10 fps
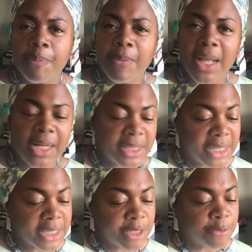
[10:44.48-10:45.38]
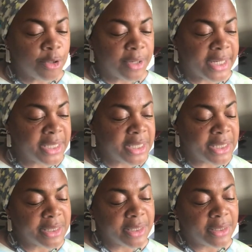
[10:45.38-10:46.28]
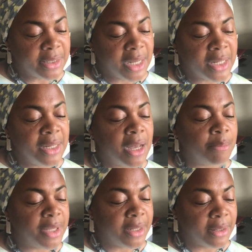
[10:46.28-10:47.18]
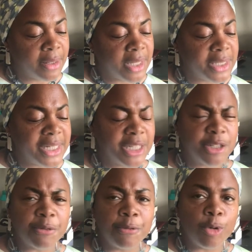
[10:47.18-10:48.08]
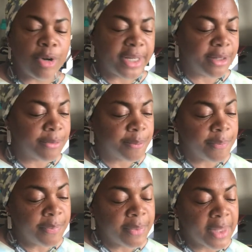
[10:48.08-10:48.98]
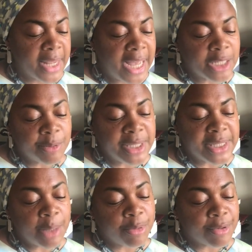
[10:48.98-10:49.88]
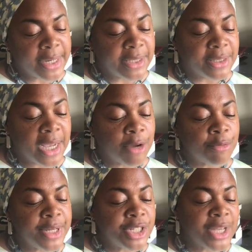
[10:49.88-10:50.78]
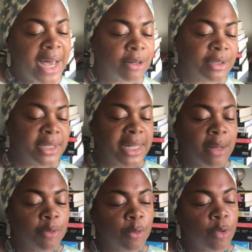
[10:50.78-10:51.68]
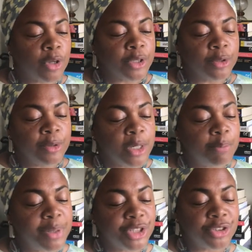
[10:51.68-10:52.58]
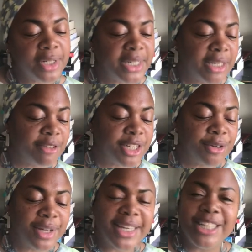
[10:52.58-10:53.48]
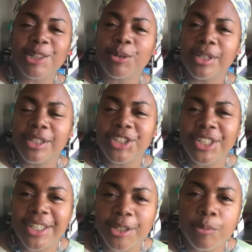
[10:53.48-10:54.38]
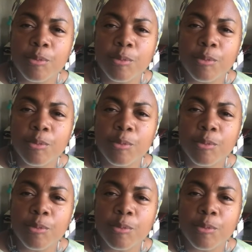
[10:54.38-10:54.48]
A sense of not existing, a numbing, a sense of void. As we separate, I reach out as I'm the one who habitually gives her a kiss on her cheek,